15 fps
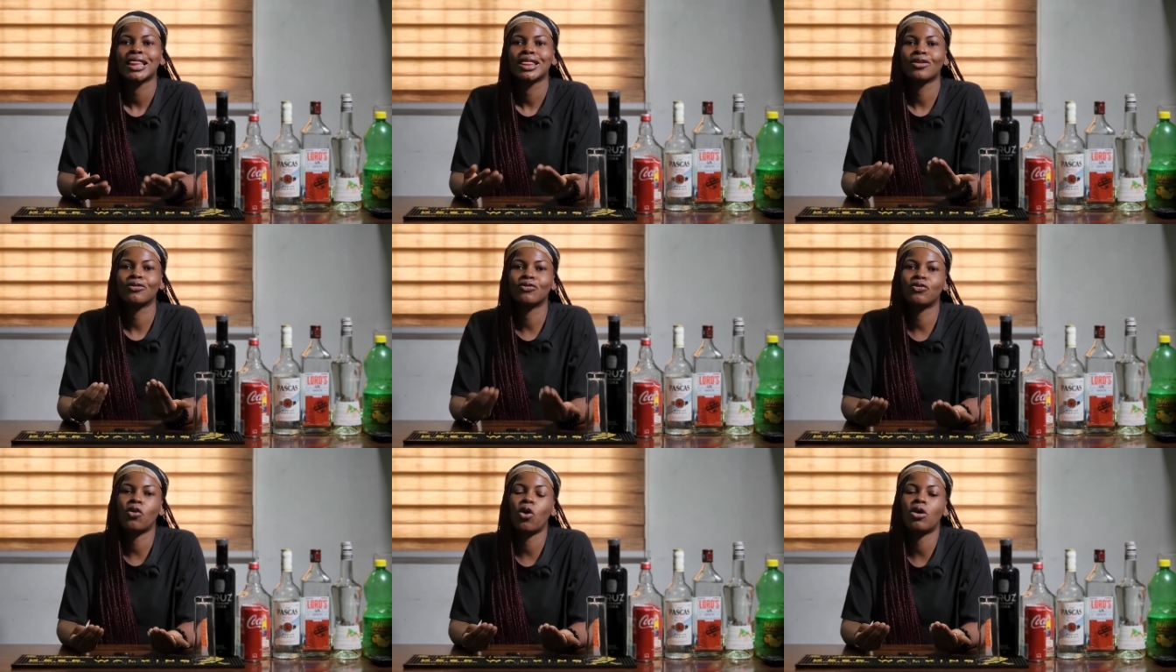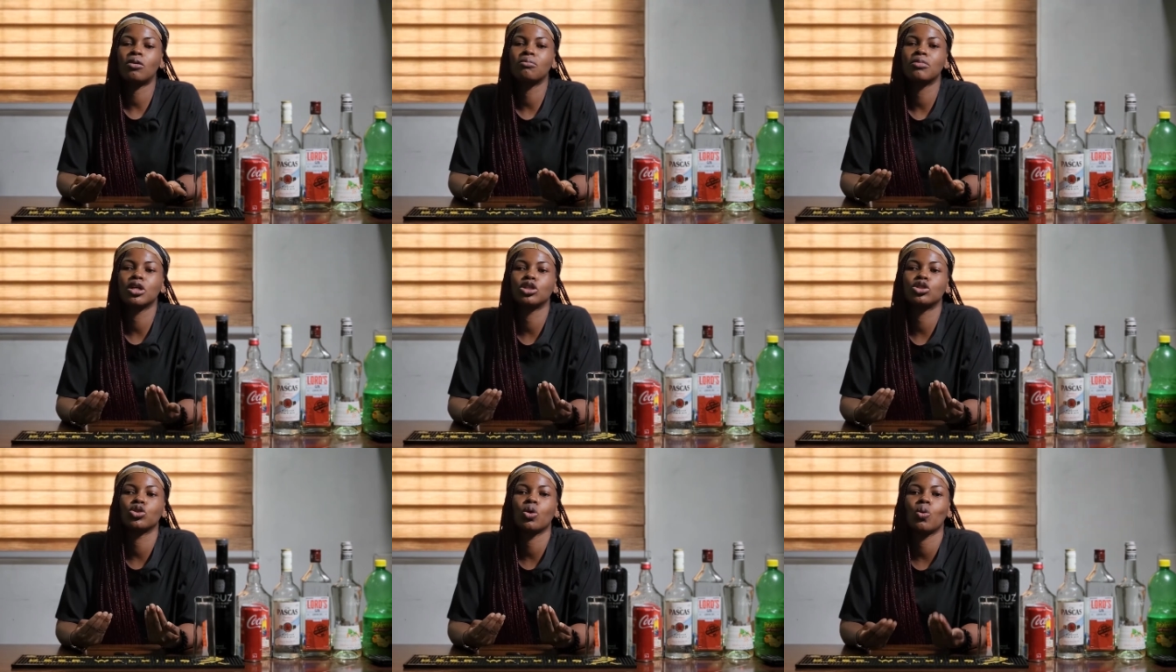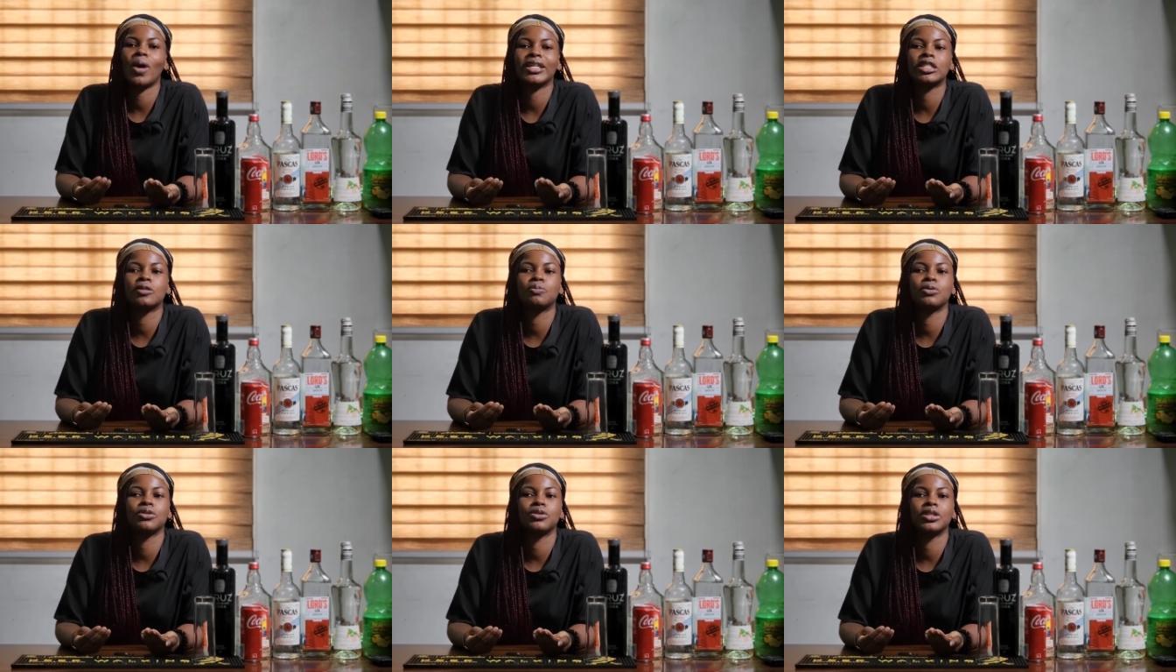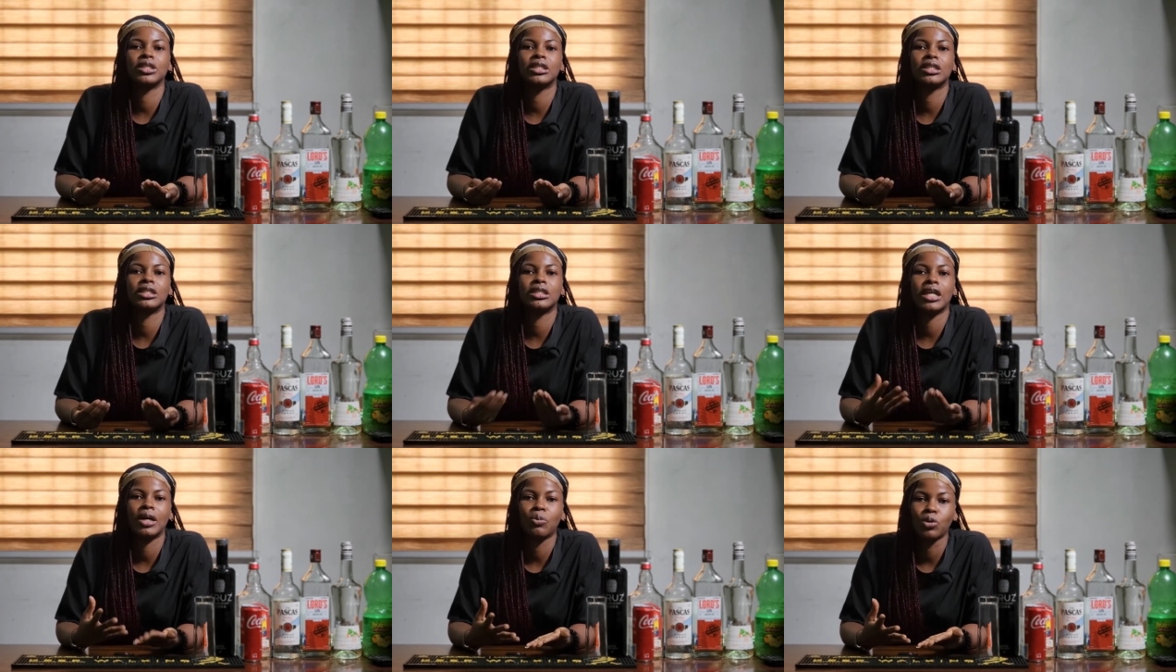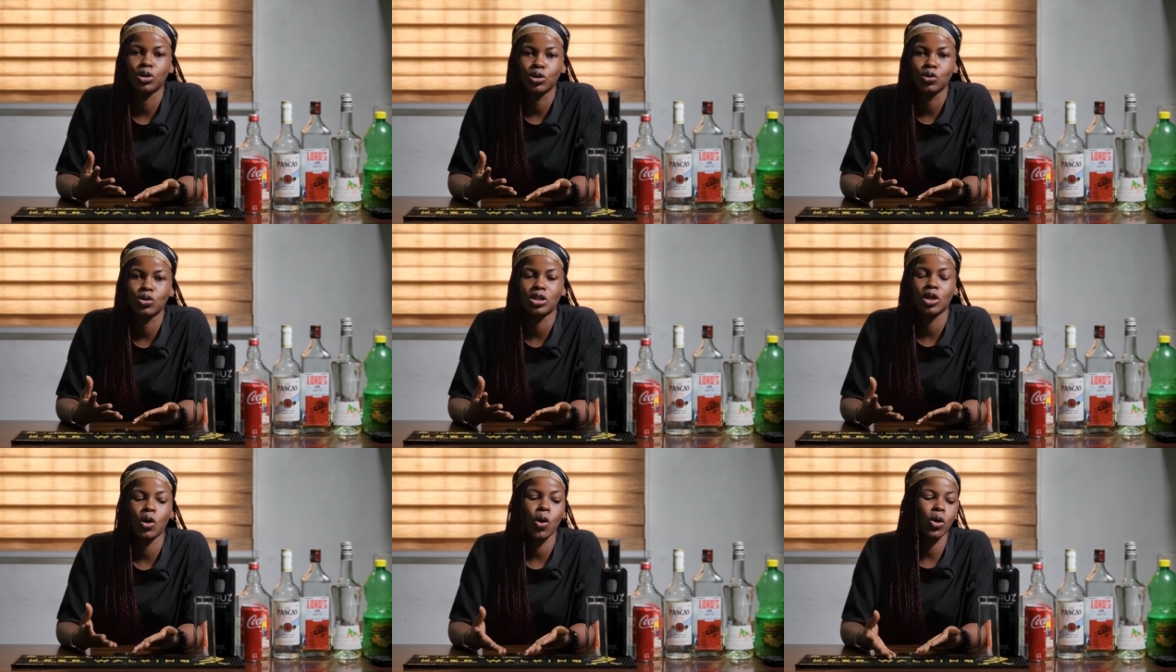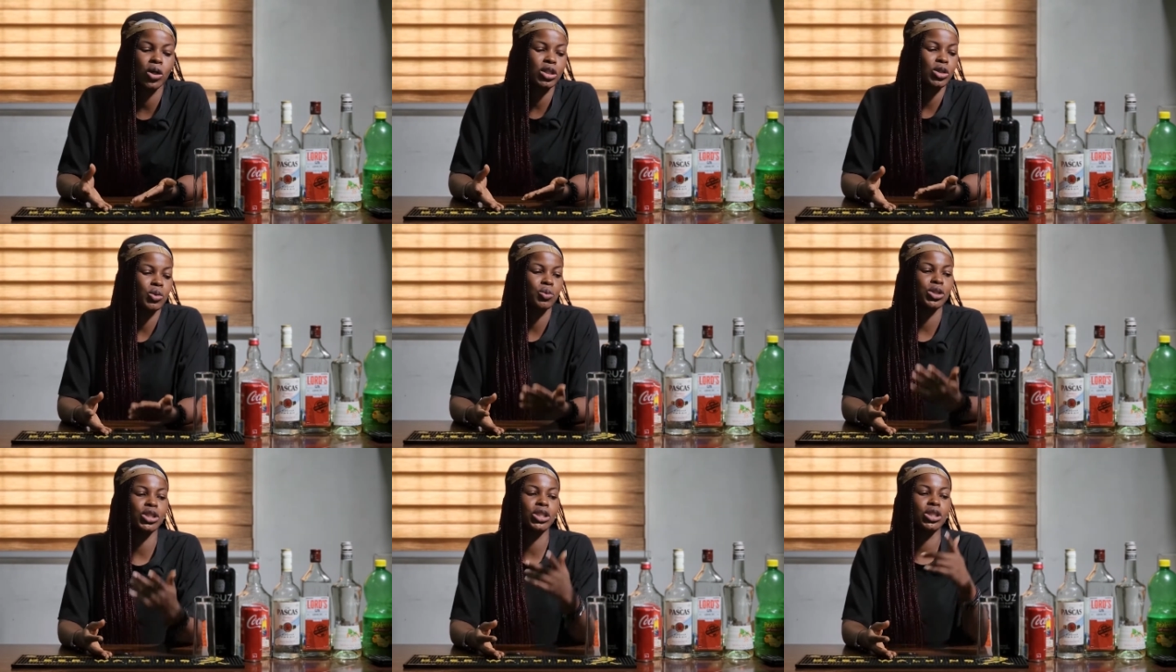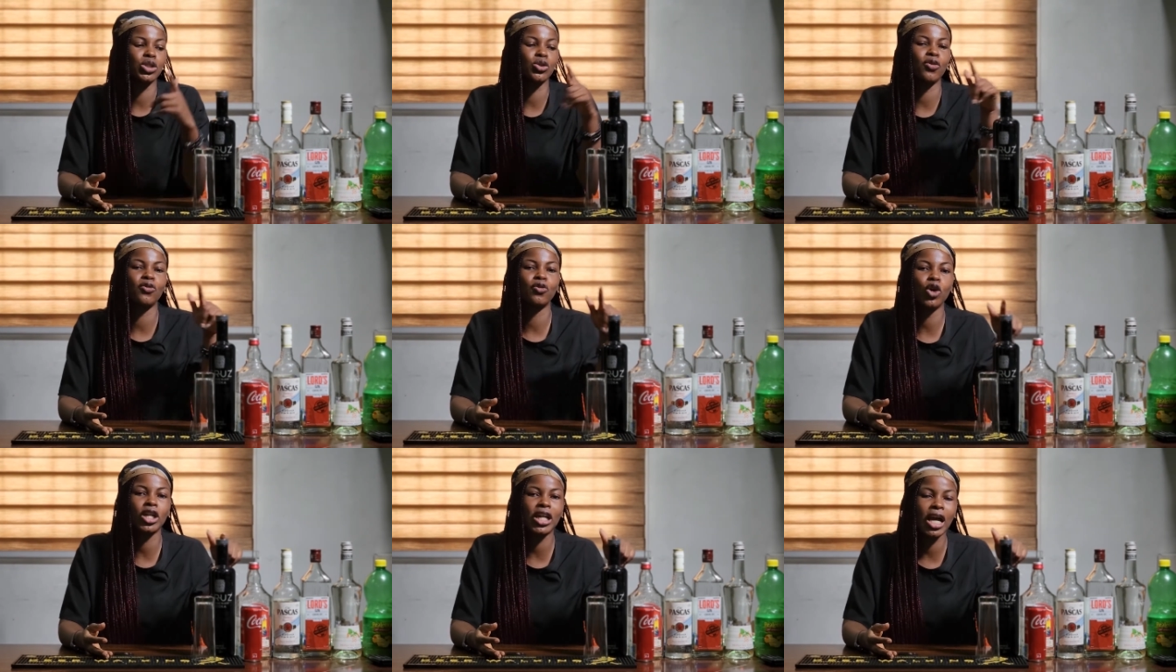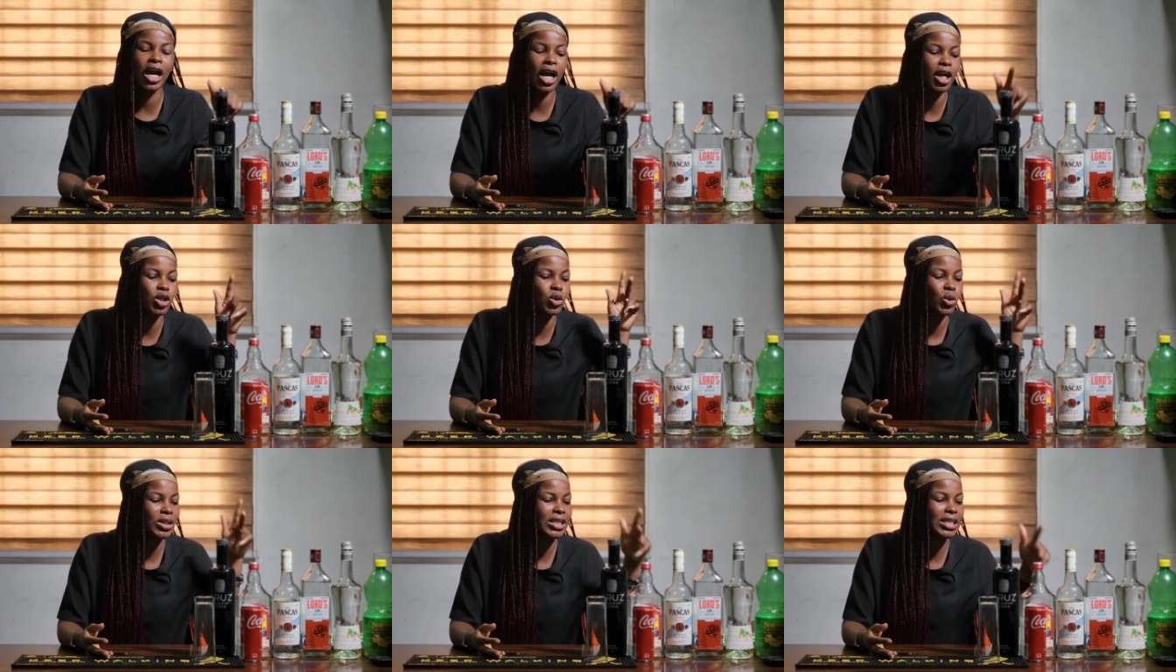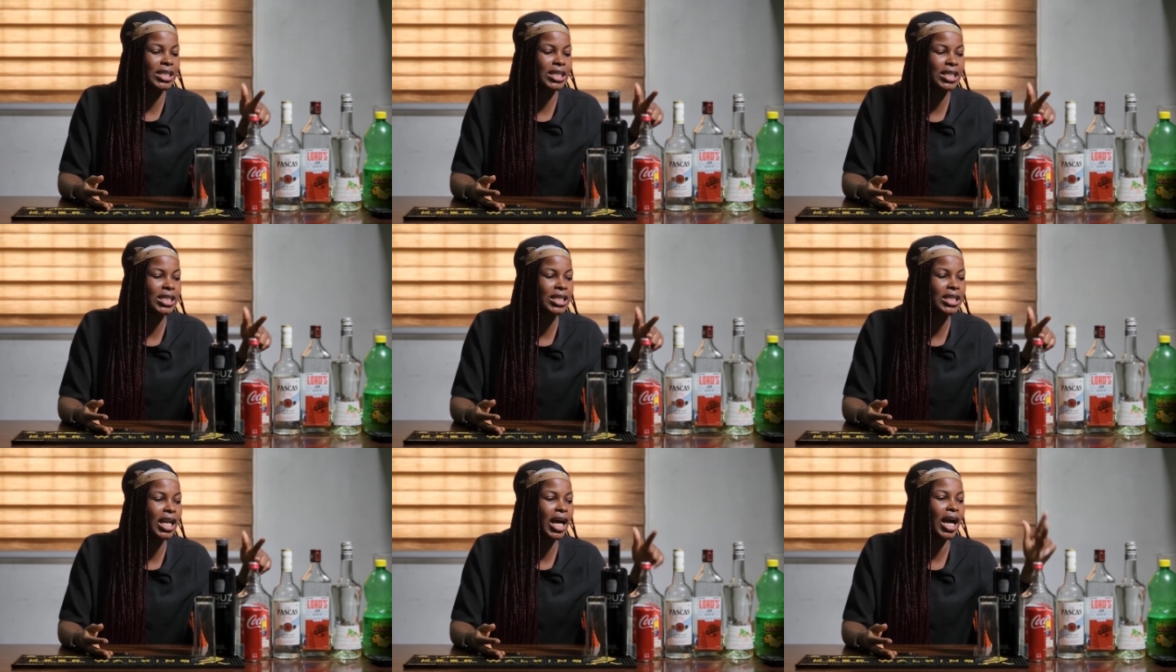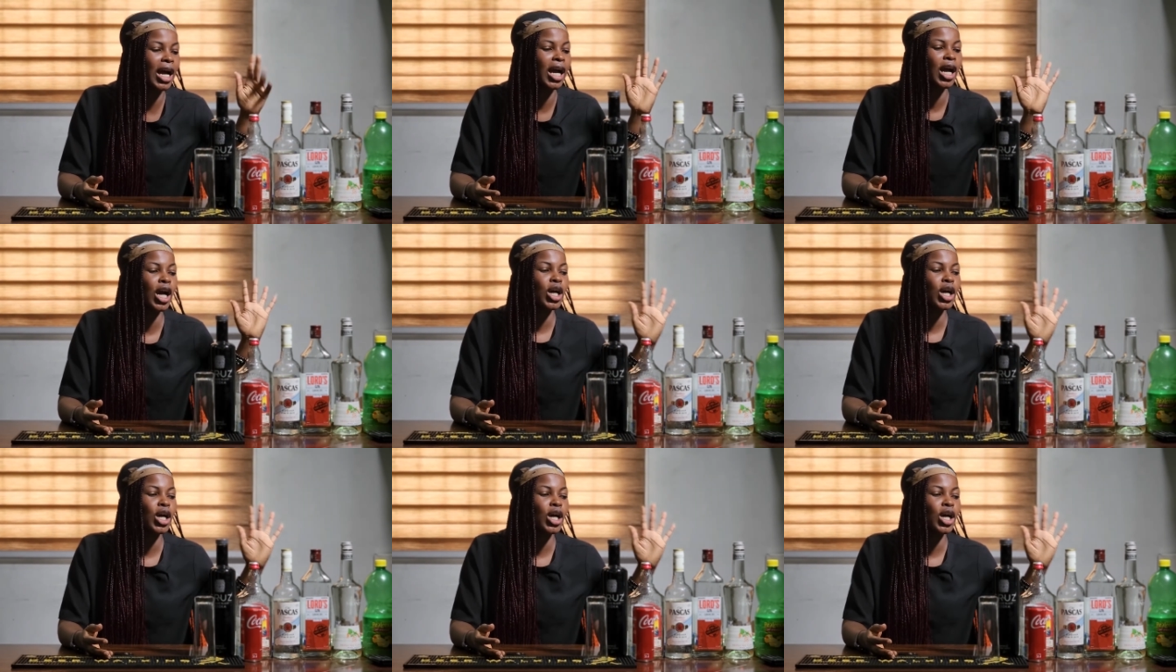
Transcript: the four major white spirits that we use in cocktail, which is your vodka, your tequila,